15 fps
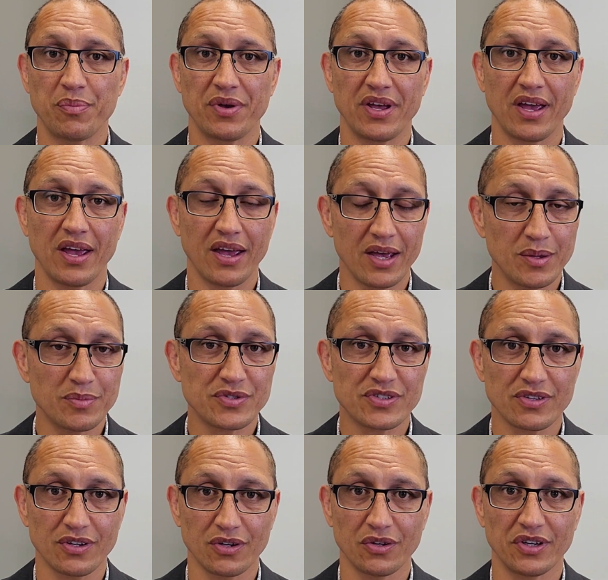be
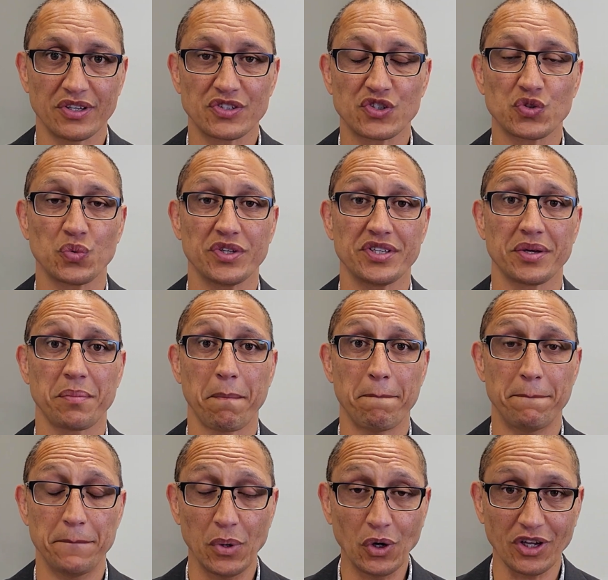absolutely
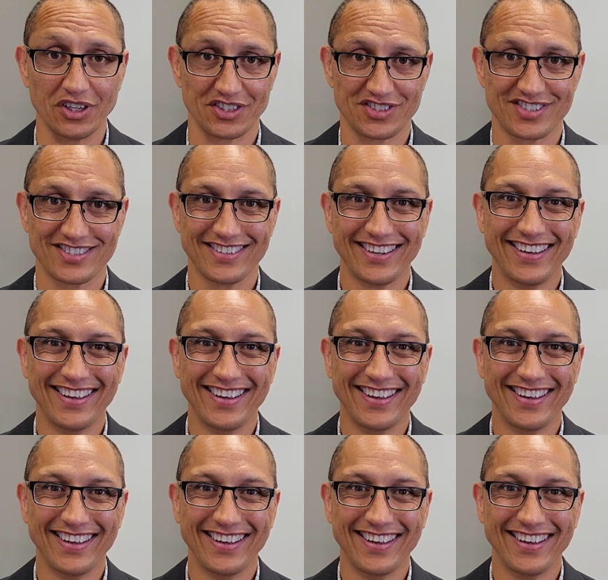sweating bullets.